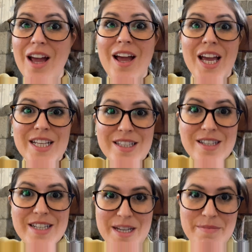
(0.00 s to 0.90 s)
is
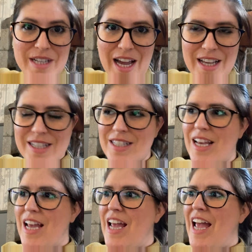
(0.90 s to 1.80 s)
deemed as.
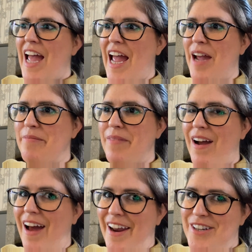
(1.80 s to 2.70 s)
And
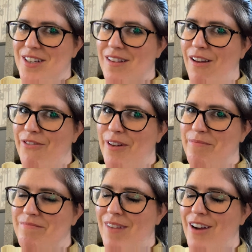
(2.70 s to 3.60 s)
I just love them.
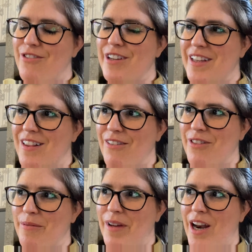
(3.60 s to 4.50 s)
I really love
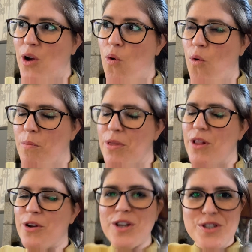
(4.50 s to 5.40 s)
them. And I hope they
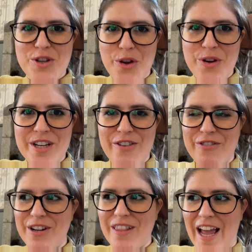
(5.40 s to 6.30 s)
look as good in
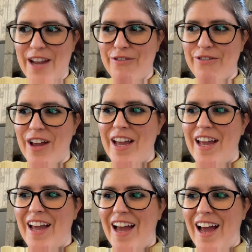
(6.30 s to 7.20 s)
real life
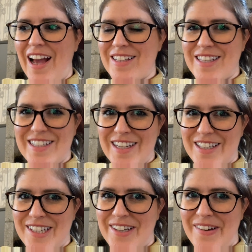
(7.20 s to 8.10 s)
as they
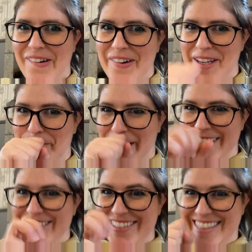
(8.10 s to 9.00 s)
did on eBay.
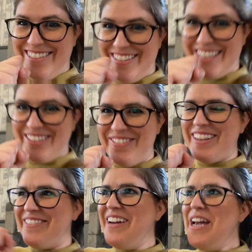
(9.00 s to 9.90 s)
Oh, I can't wait to open
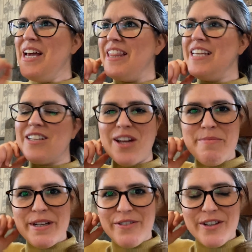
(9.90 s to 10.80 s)
them. These are going to
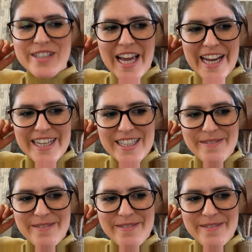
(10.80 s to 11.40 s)
be difficult to hide.